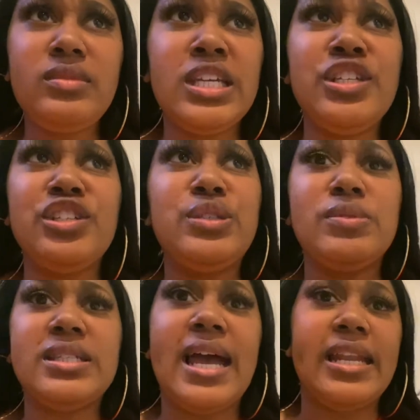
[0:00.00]
it just
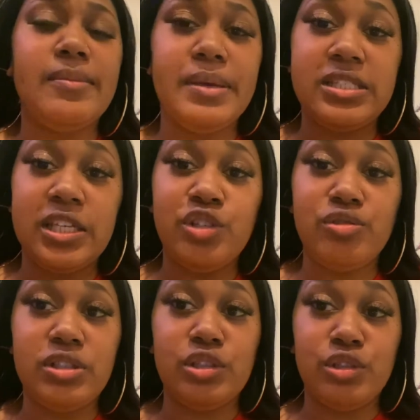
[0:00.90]
was not in the best
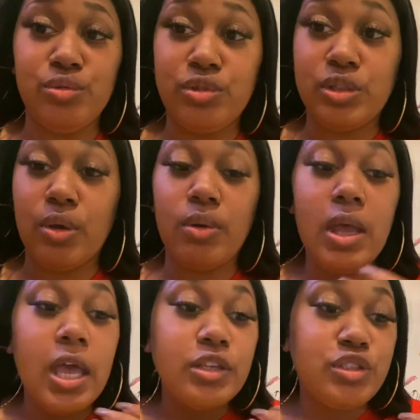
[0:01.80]
interest to do so.
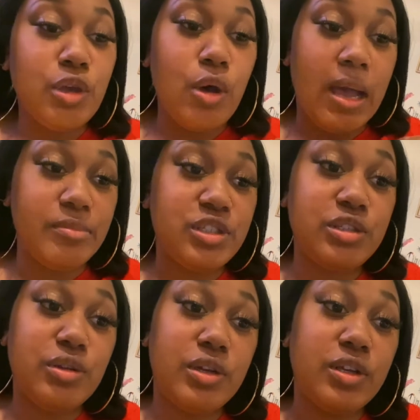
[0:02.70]
So I'm
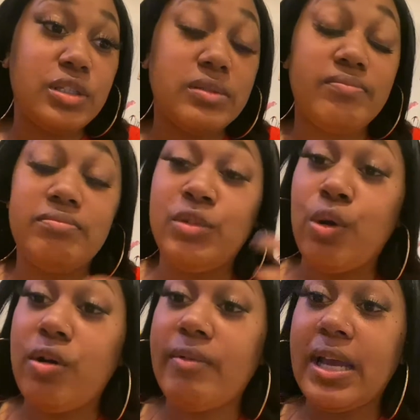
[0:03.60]
just going to
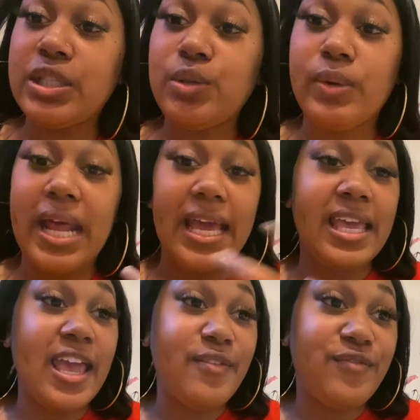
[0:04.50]
go around to what I
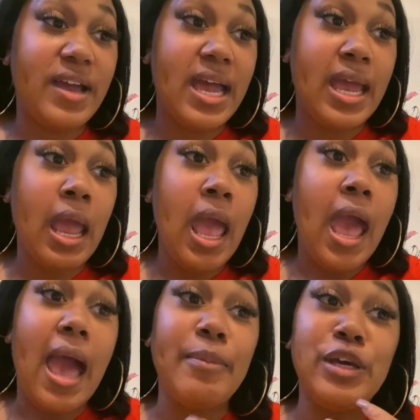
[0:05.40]
can find.
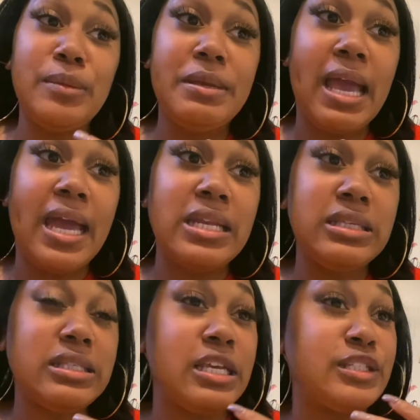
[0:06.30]
I'm going to be
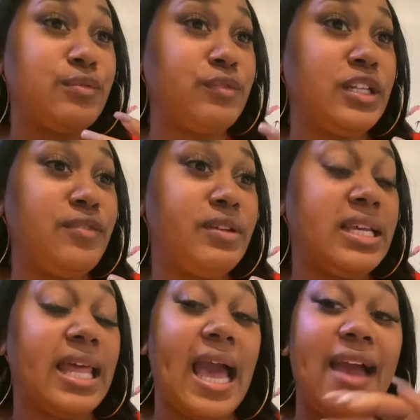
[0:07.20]
honest. It's really,
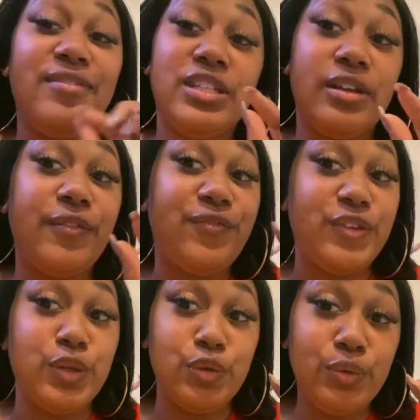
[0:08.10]
really like I've done a
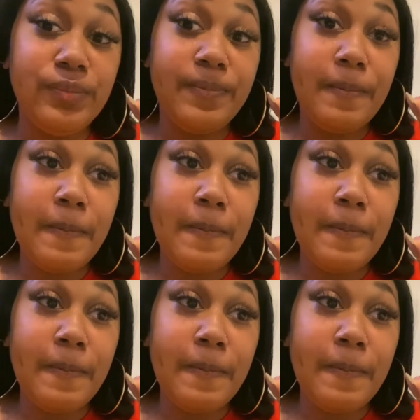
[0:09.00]
few